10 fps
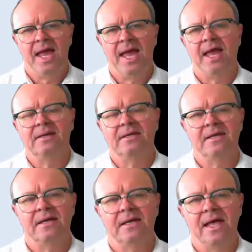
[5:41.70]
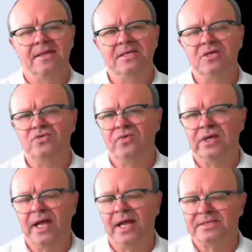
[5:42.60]
And this is
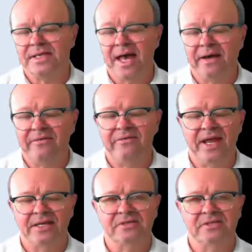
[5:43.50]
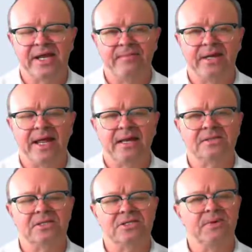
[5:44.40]
really, it's the heart of financial statement
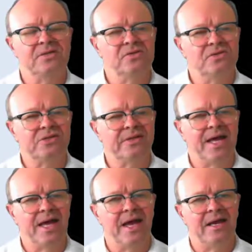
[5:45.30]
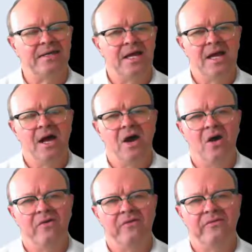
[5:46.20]
analysis, but it's also at the heart
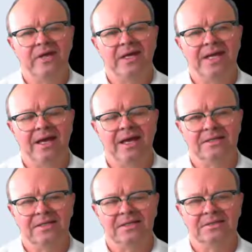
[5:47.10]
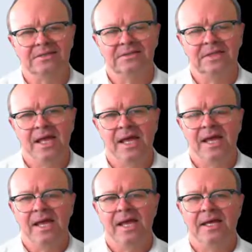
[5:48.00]
of accounting.
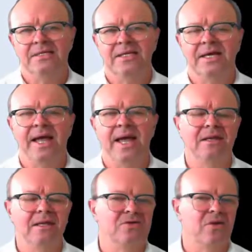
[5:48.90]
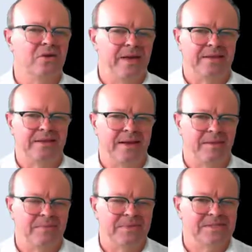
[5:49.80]
See, accounting is not about the
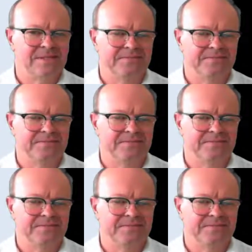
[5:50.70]
numbers,